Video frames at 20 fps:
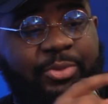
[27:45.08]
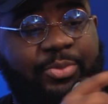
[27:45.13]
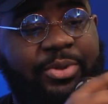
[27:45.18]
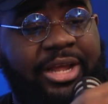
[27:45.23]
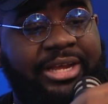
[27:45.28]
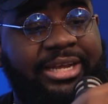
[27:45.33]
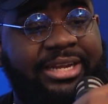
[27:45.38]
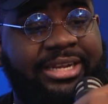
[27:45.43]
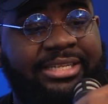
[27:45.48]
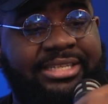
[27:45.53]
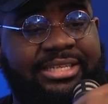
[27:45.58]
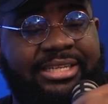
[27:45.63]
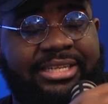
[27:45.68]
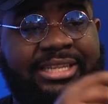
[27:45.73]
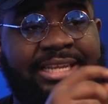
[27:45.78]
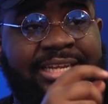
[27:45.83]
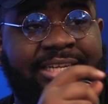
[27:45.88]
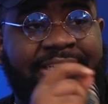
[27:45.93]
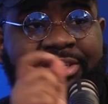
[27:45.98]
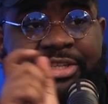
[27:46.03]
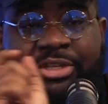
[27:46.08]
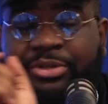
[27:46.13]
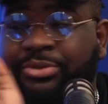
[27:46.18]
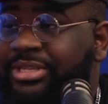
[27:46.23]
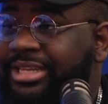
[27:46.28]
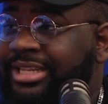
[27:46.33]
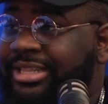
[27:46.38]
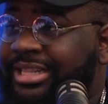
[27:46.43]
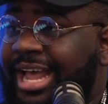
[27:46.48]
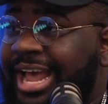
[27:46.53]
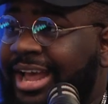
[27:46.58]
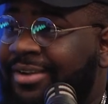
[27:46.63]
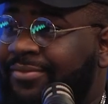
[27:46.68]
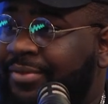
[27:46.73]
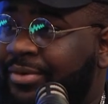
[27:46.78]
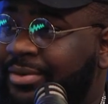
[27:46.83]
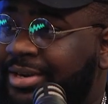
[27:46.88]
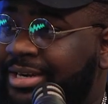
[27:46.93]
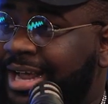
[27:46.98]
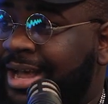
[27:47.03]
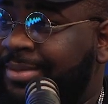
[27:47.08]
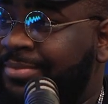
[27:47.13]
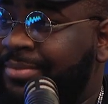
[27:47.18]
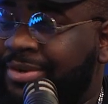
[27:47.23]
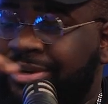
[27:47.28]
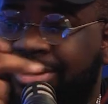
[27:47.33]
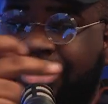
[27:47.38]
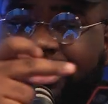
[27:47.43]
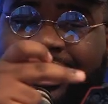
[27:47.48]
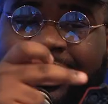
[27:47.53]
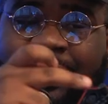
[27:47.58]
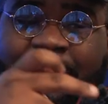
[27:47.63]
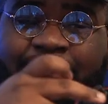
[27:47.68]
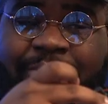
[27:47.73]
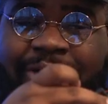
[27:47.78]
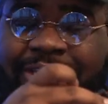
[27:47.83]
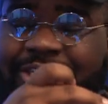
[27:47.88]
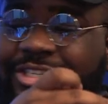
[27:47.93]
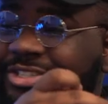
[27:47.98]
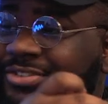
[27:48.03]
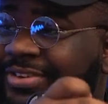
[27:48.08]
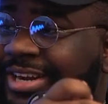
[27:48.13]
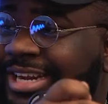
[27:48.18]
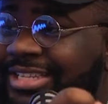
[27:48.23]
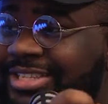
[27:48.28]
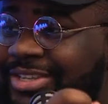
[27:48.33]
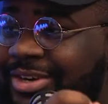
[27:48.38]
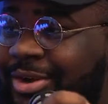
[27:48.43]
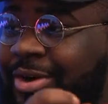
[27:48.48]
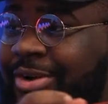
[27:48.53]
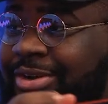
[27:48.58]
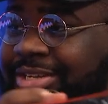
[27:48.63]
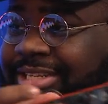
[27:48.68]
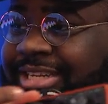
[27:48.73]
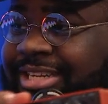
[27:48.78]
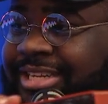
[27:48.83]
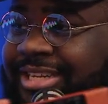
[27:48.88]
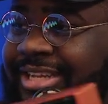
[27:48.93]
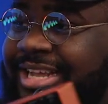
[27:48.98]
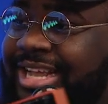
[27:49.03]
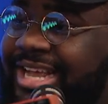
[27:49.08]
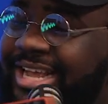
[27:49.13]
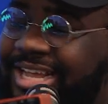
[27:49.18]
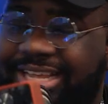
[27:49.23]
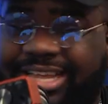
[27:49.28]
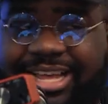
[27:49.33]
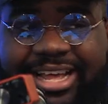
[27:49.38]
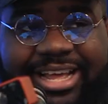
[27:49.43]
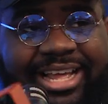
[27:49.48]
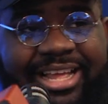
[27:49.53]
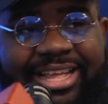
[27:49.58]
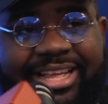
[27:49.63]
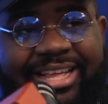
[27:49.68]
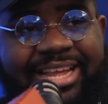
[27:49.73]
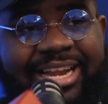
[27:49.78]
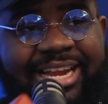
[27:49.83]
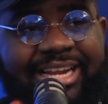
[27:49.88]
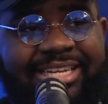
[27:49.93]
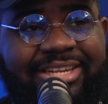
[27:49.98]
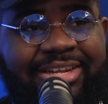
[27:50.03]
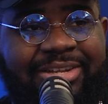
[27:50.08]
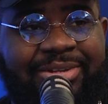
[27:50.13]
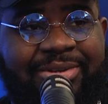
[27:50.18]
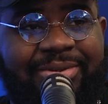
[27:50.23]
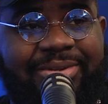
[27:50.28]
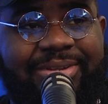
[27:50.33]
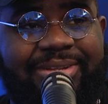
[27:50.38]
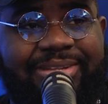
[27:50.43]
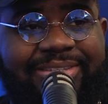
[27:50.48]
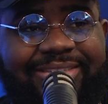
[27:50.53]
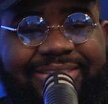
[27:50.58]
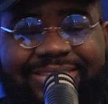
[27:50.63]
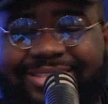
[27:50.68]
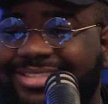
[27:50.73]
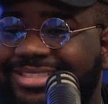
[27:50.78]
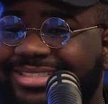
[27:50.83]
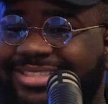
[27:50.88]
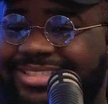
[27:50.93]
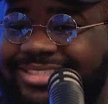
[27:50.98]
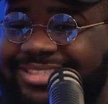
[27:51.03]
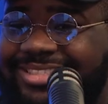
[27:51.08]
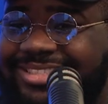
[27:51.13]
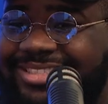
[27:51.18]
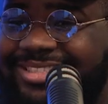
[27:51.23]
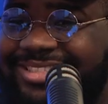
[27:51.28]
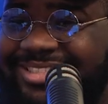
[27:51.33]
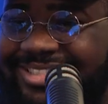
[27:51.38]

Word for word: You plug it into this using the headphone adapter. The aux in, you aux in the mic? Yeah. That's, gross. Yo, bro,